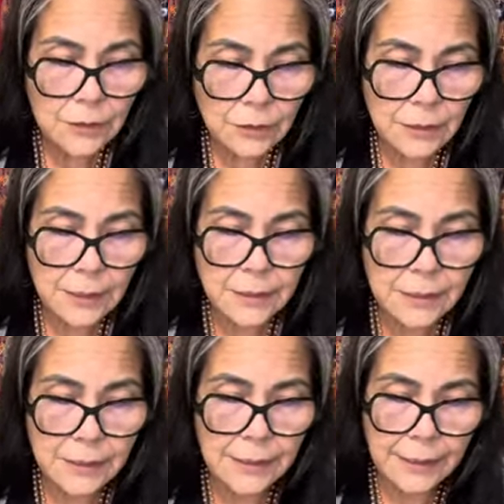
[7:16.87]
So let's
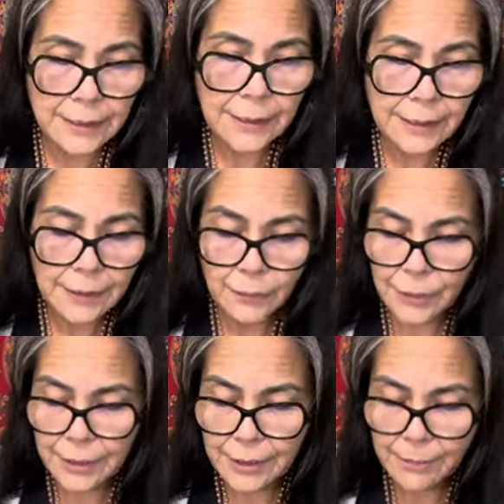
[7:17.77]
see.
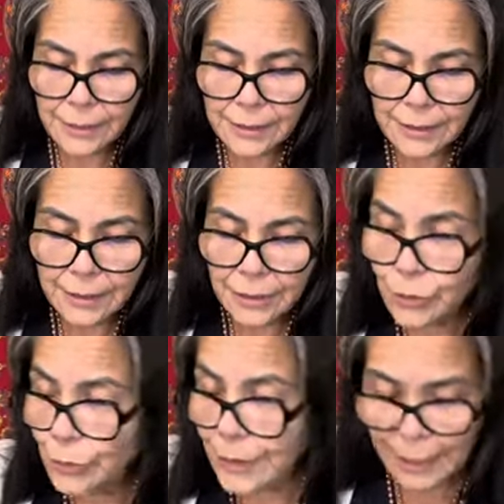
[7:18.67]
What other message
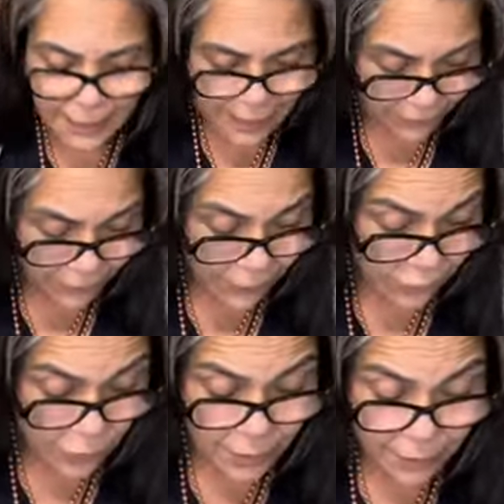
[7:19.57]
do we have?
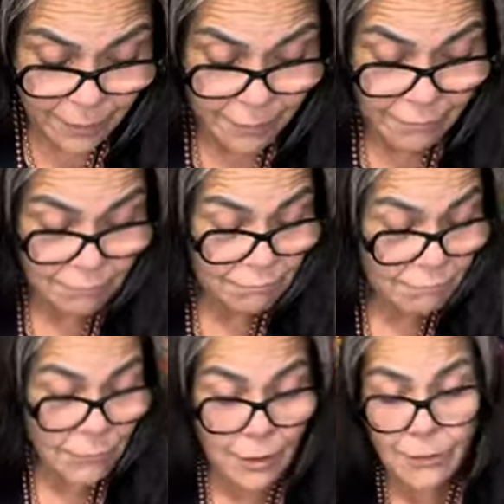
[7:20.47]
Oi.
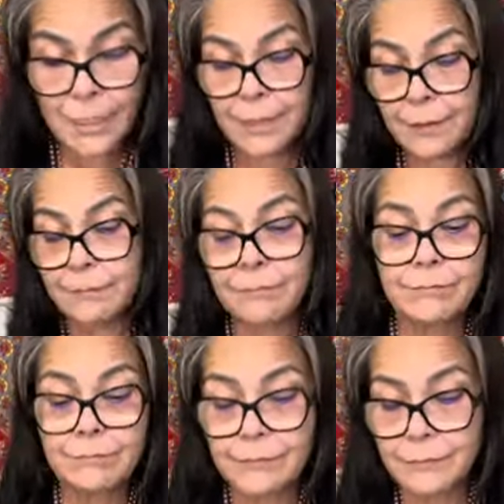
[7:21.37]
All right.
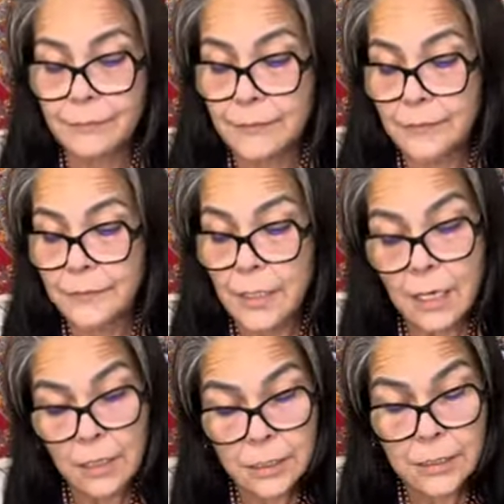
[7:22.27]

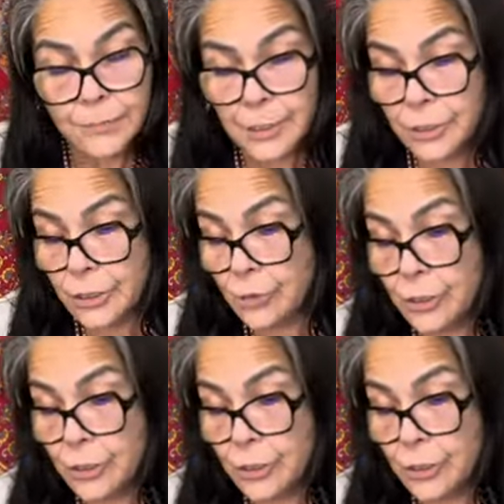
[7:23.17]
Spiritual